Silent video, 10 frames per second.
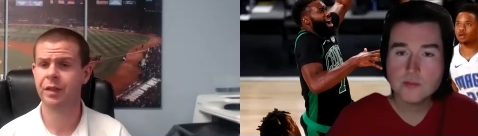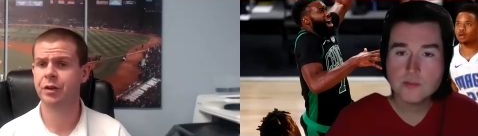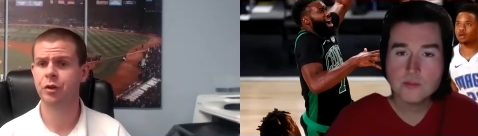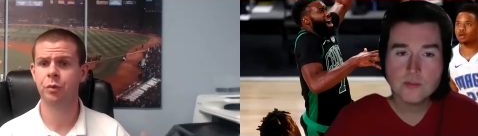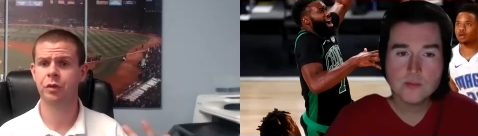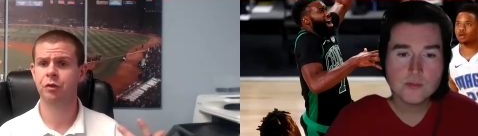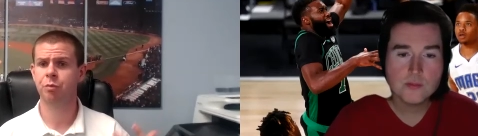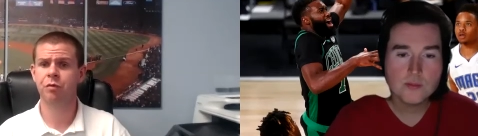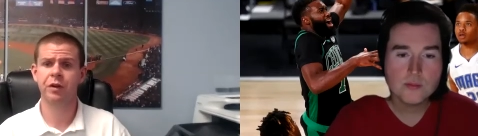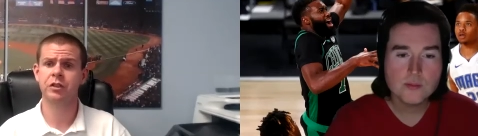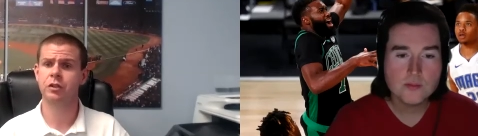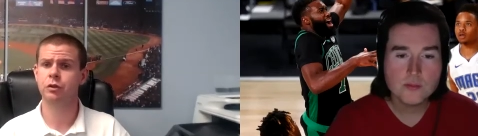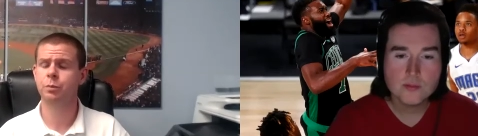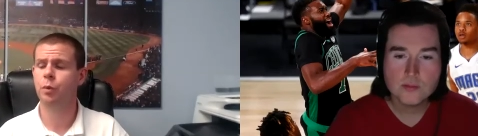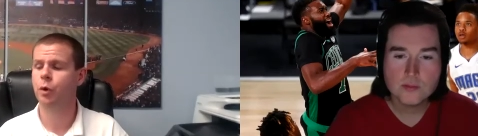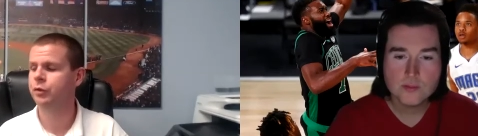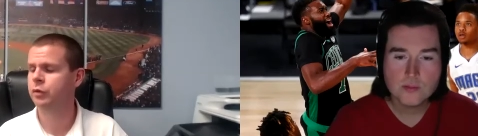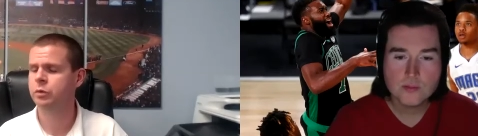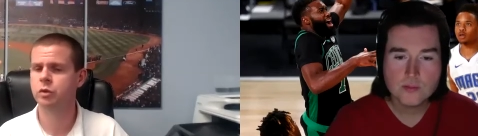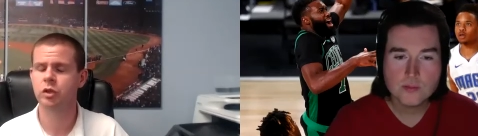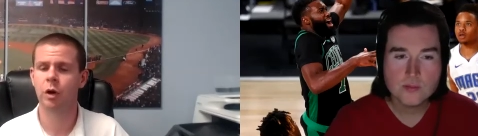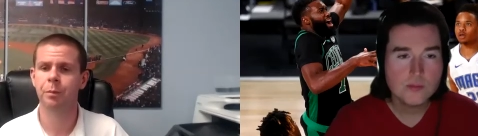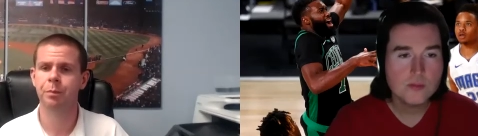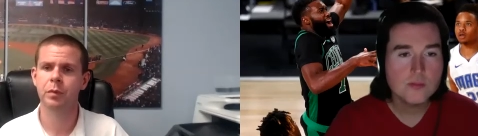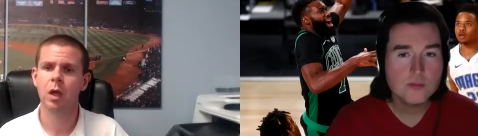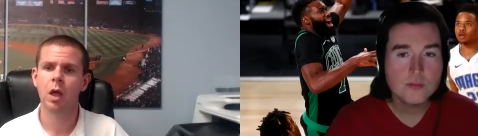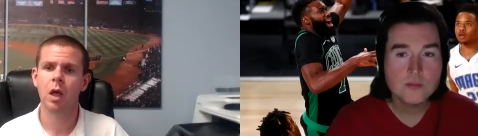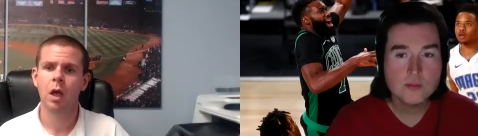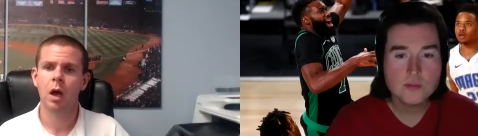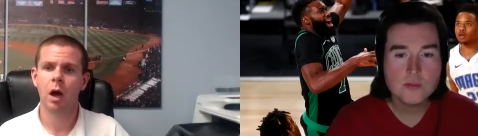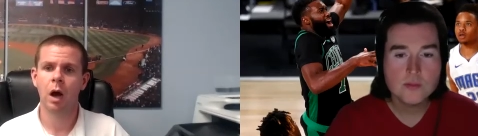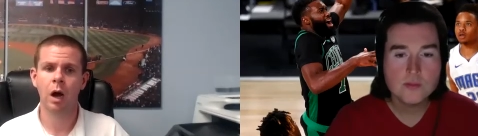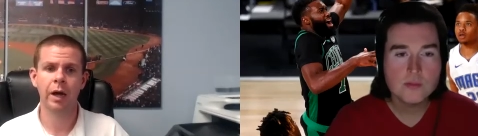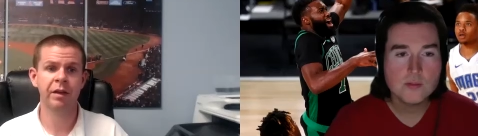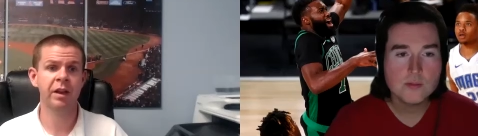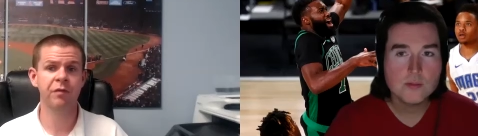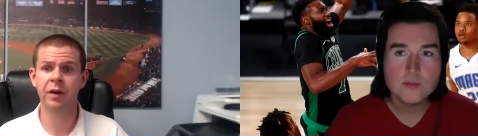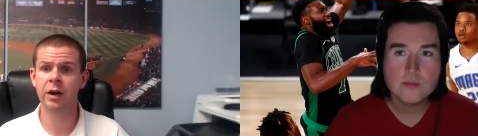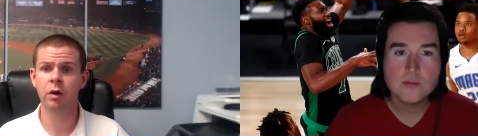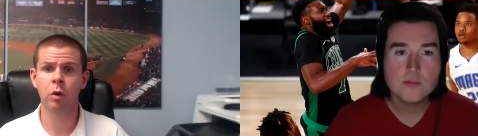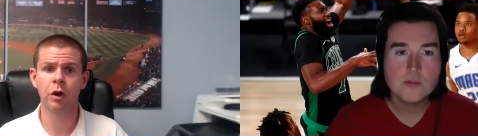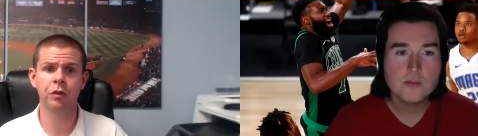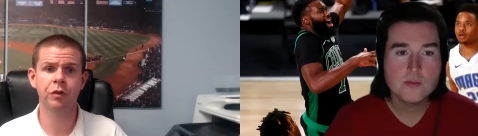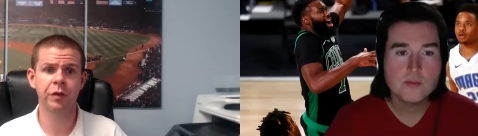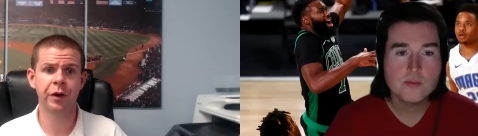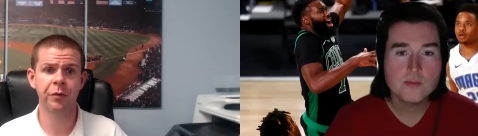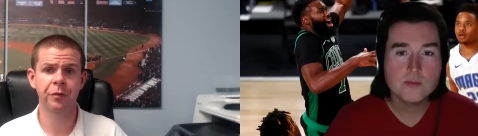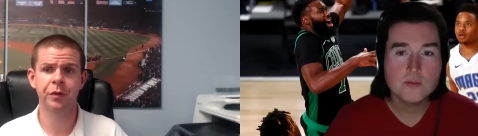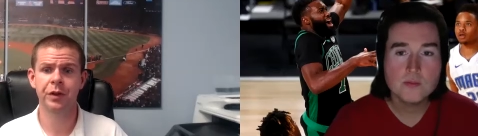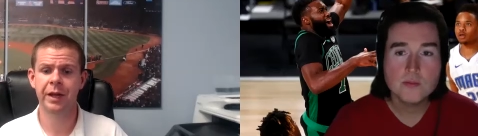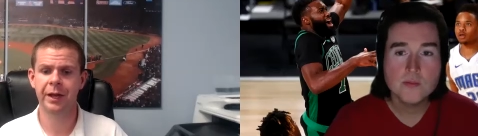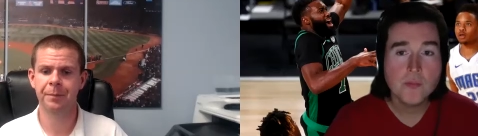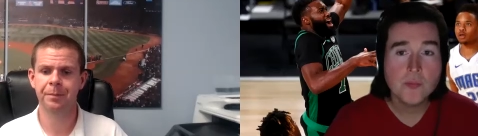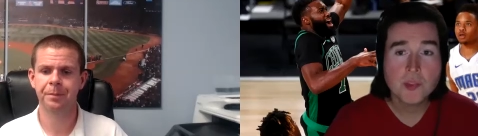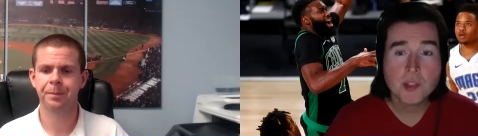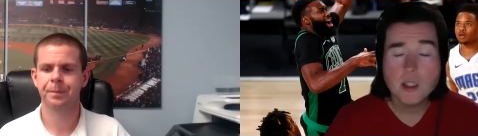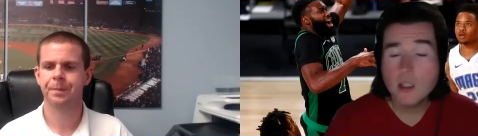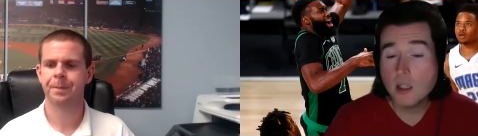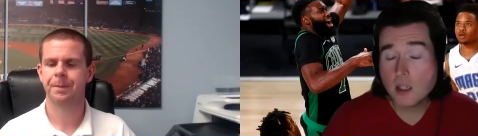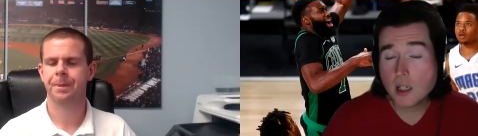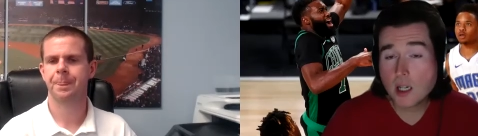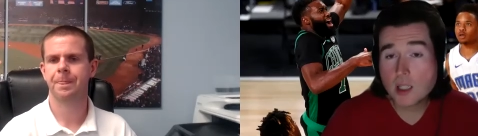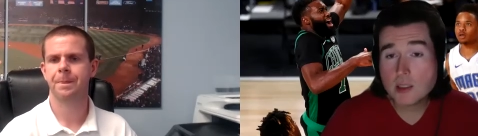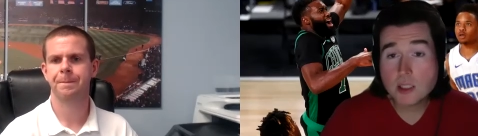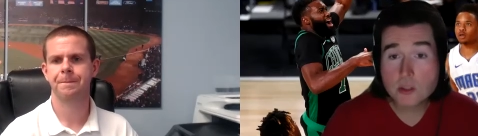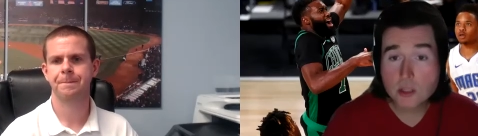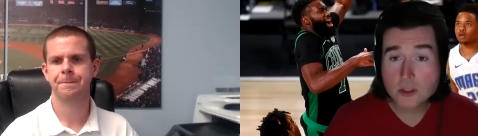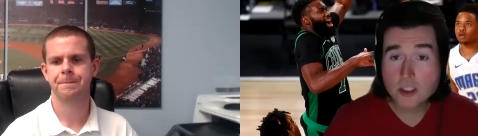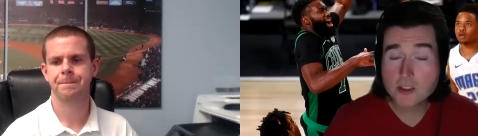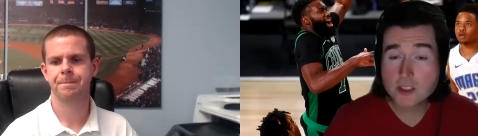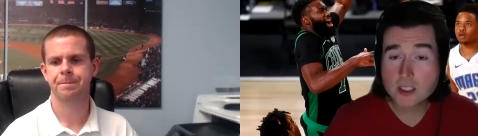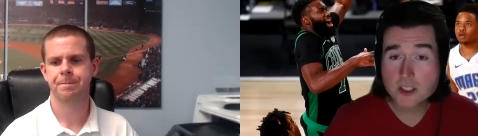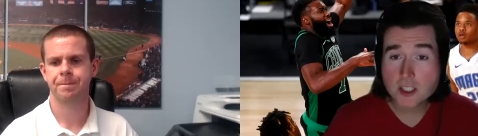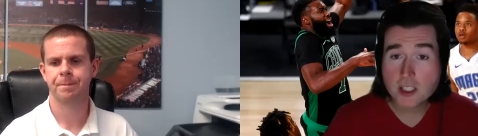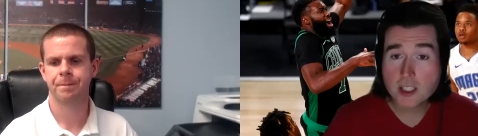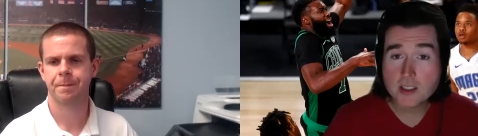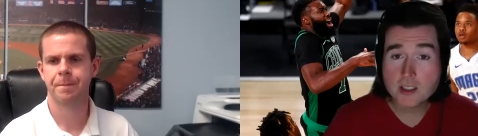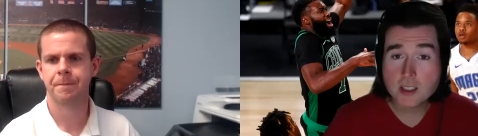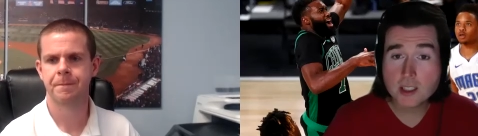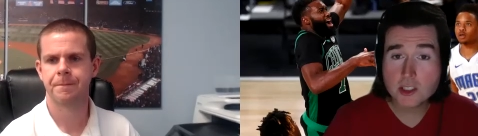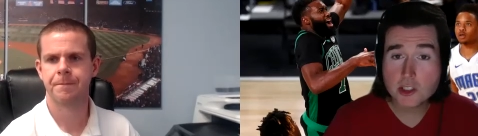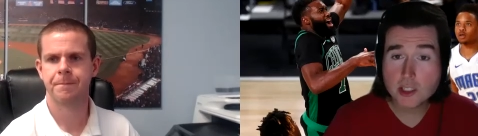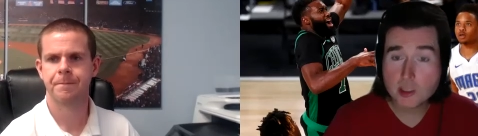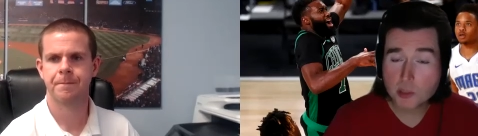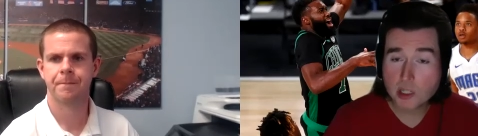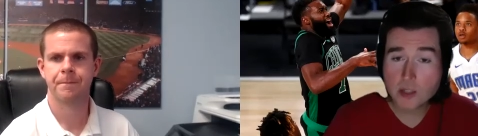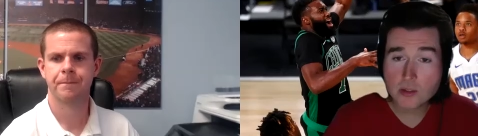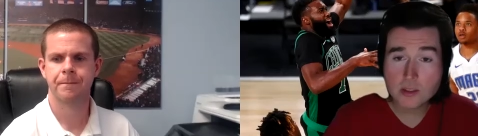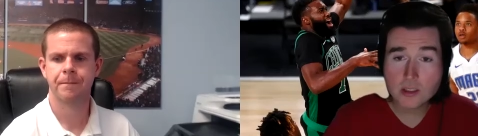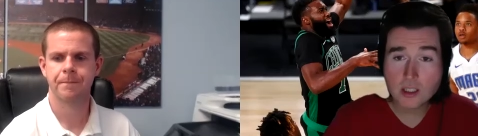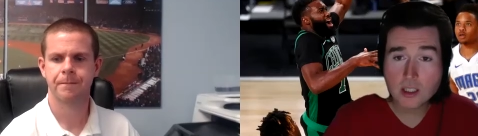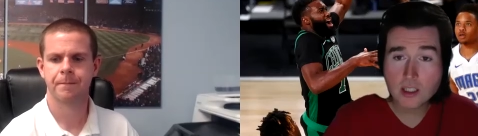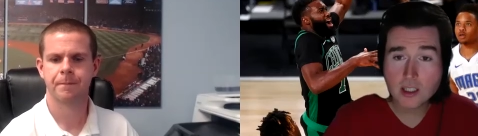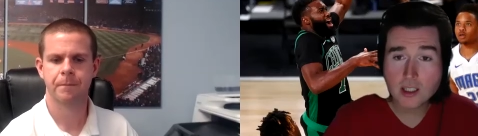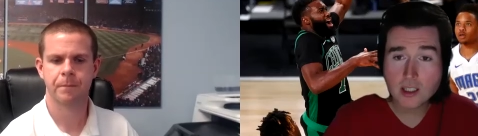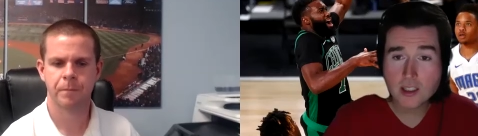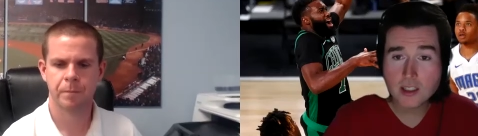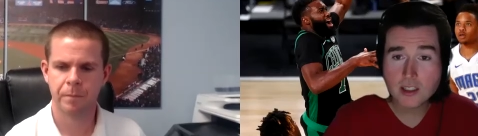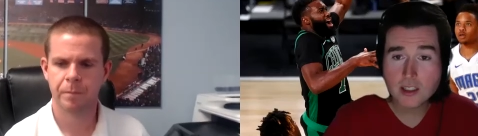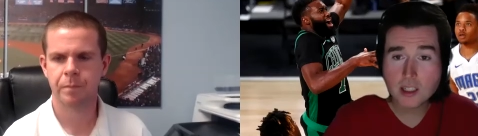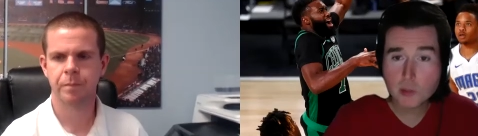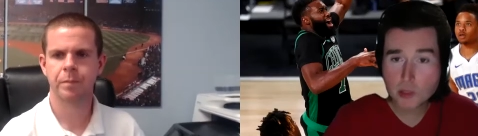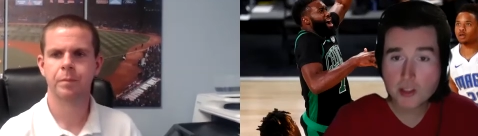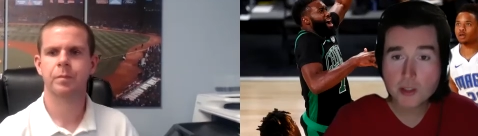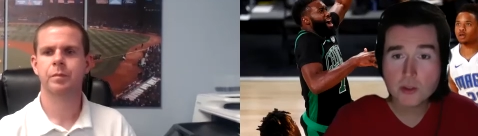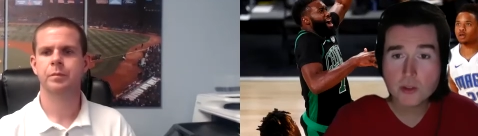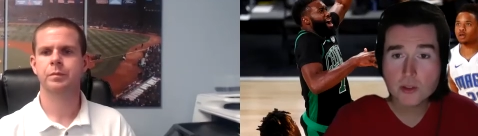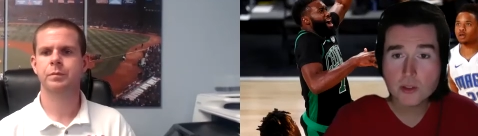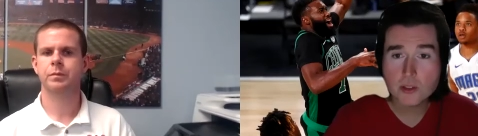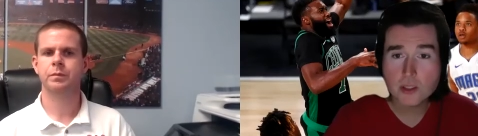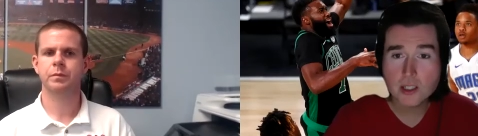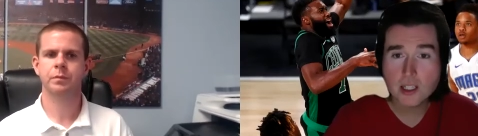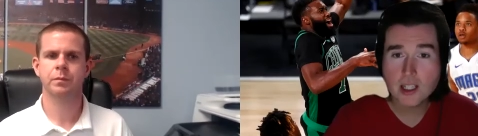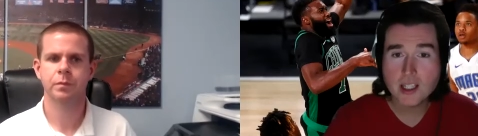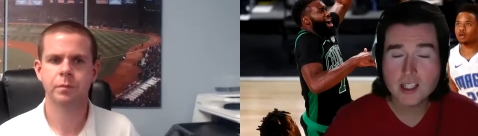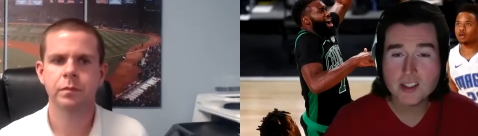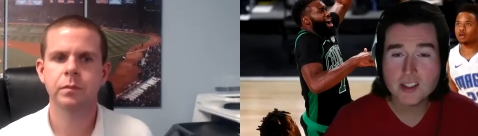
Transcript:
Speaker 1: they do in these professional sports. So, uh, any final words, Phil, for the day?
Speaker 2: Uh, no, go Celtics and uh, Jaylen Brown. Uh, I'm with you, and